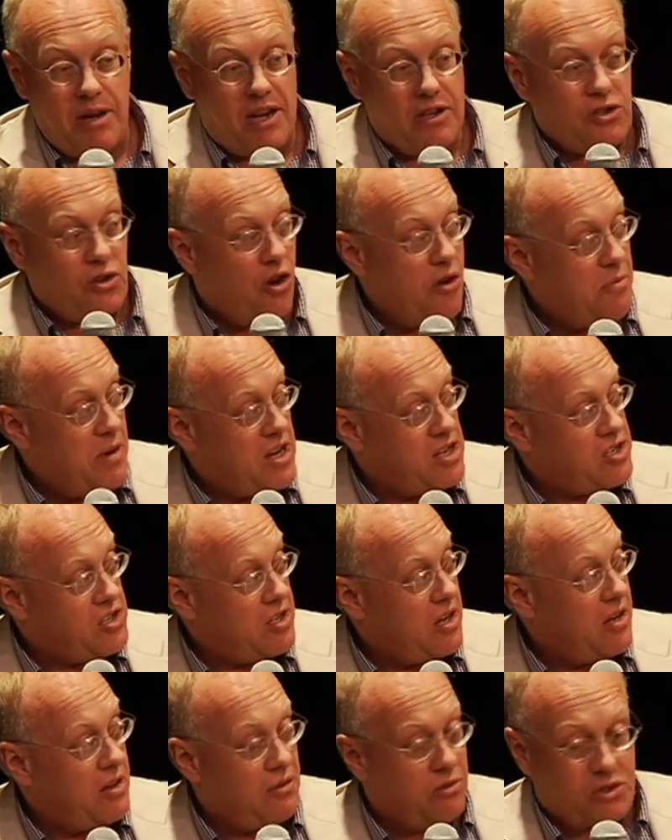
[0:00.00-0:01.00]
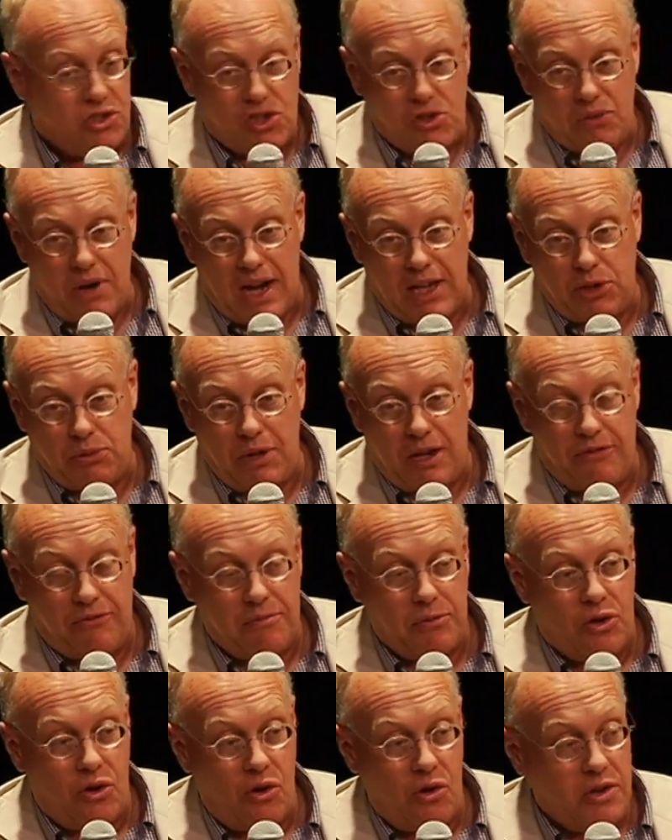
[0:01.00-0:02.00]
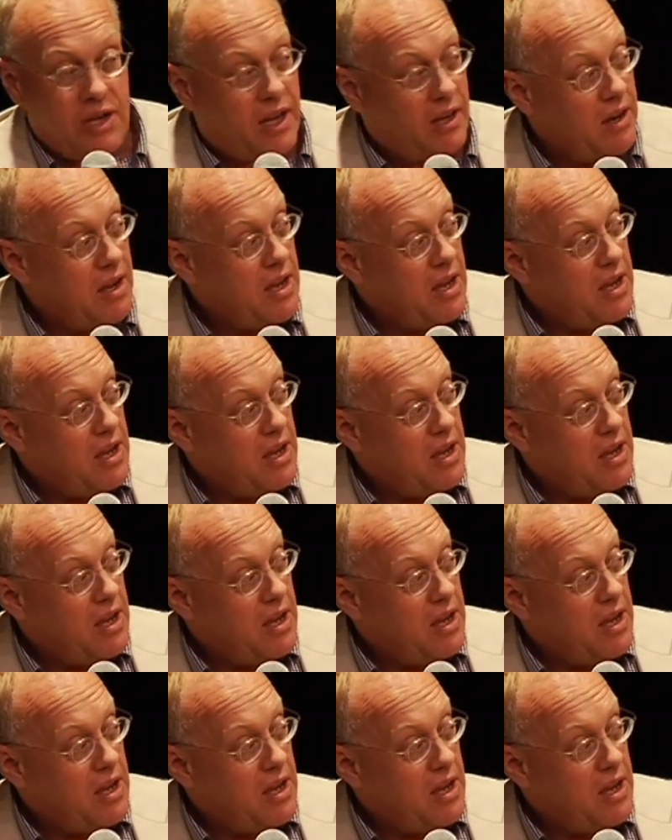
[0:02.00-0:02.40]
I told my son, who just graduated from Colgate,